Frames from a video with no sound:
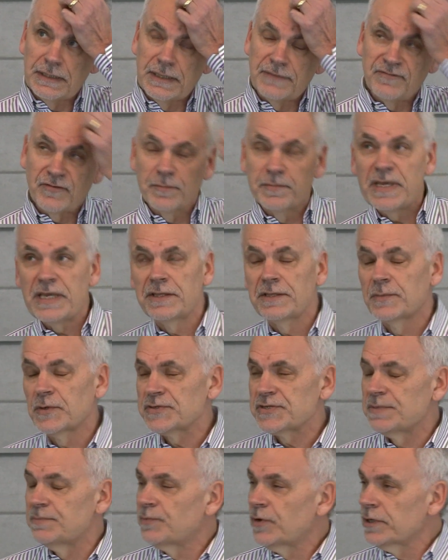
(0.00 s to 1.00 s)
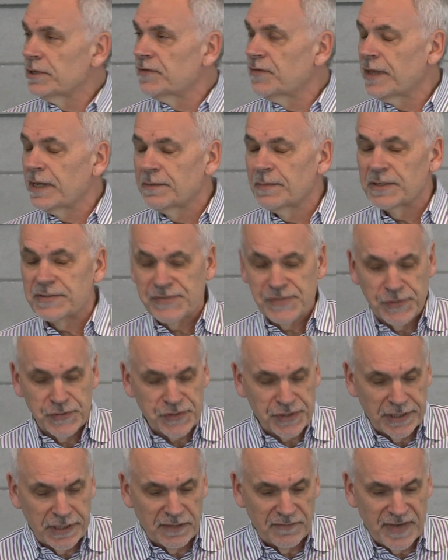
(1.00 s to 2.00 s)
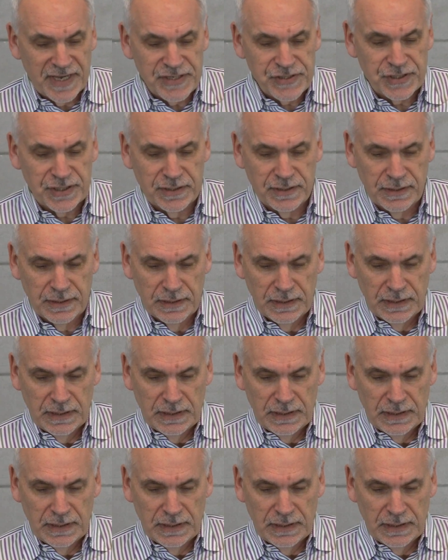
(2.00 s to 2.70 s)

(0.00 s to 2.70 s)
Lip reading: for me, the most important thing about social innovation